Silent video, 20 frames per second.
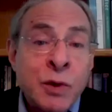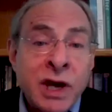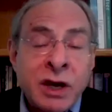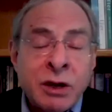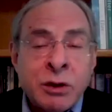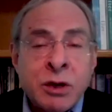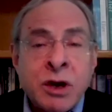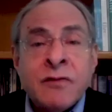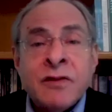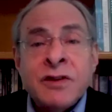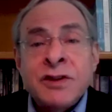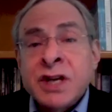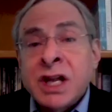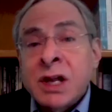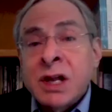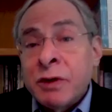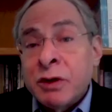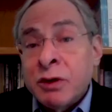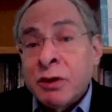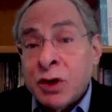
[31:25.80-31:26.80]
the weekend off to
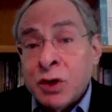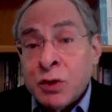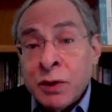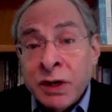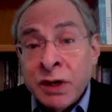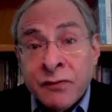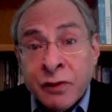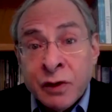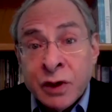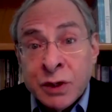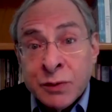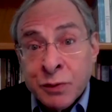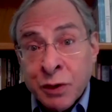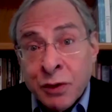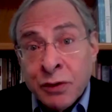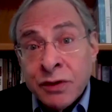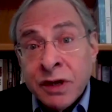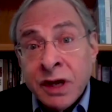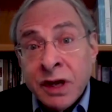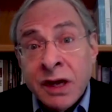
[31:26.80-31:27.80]
celebrate her 21st
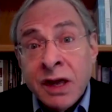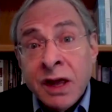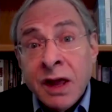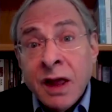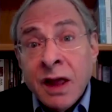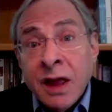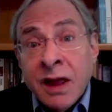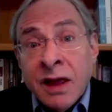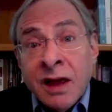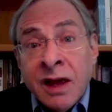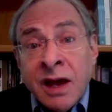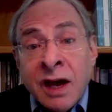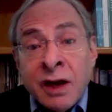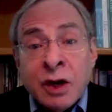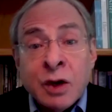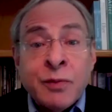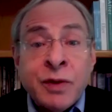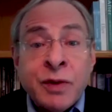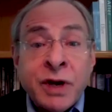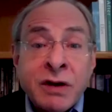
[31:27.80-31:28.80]
birthday,
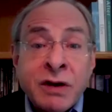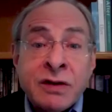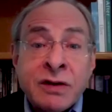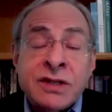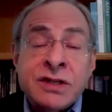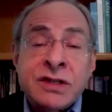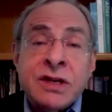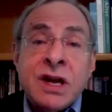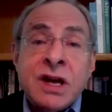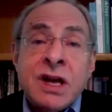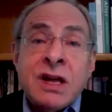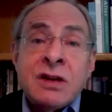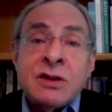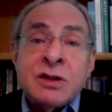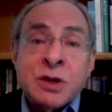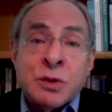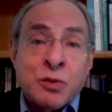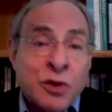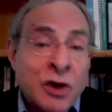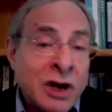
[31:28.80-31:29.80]
and her parents mm.
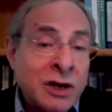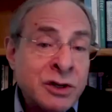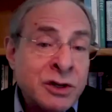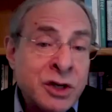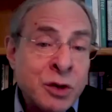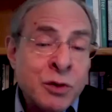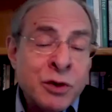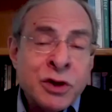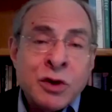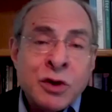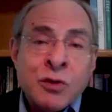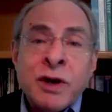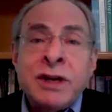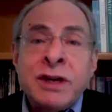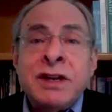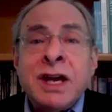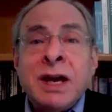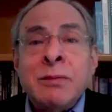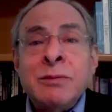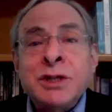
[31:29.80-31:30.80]
surprised her with a
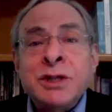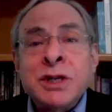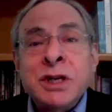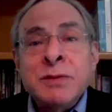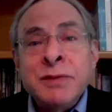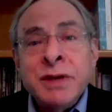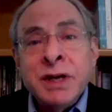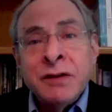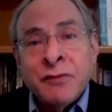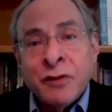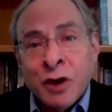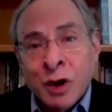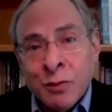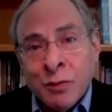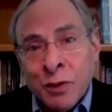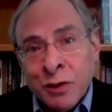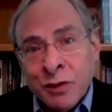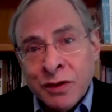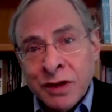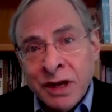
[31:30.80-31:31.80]
red MGB for
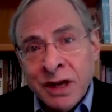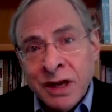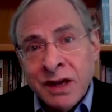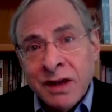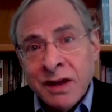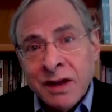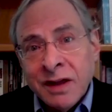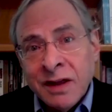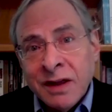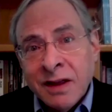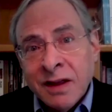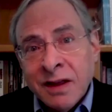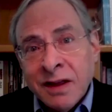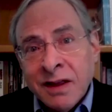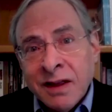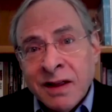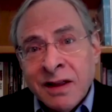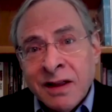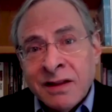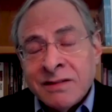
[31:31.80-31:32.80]
her birthday.
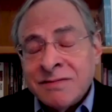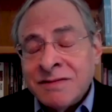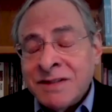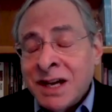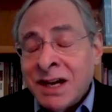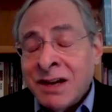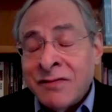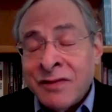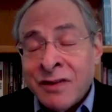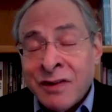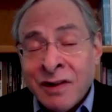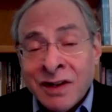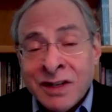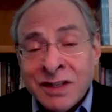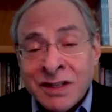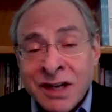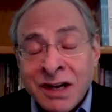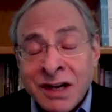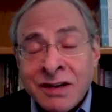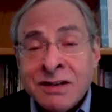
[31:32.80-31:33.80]
She got very
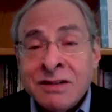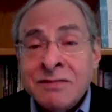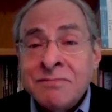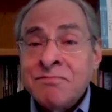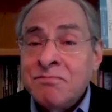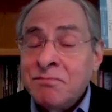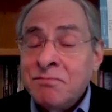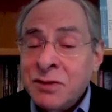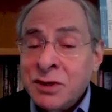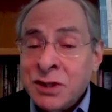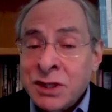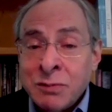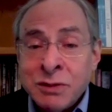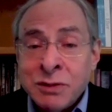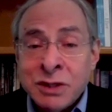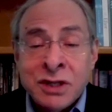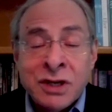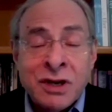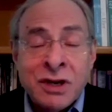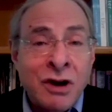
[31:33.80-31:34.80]
excited,
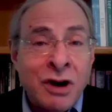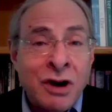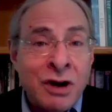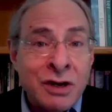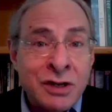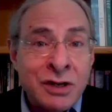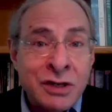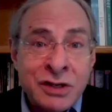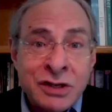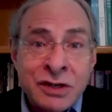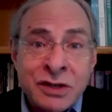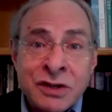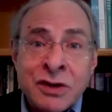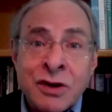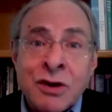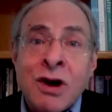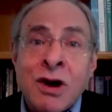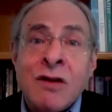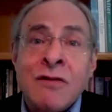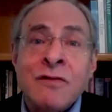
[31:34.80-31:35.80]
jumped in the car,
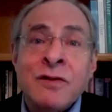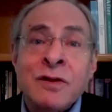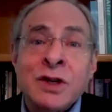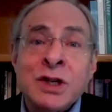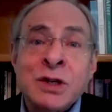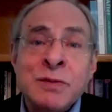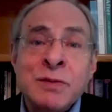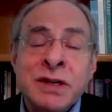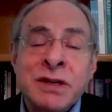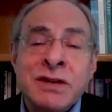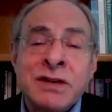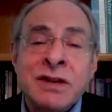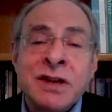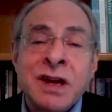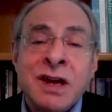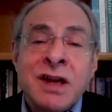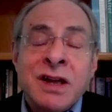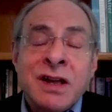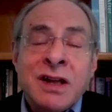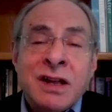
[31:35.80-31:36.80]
took off for a spin,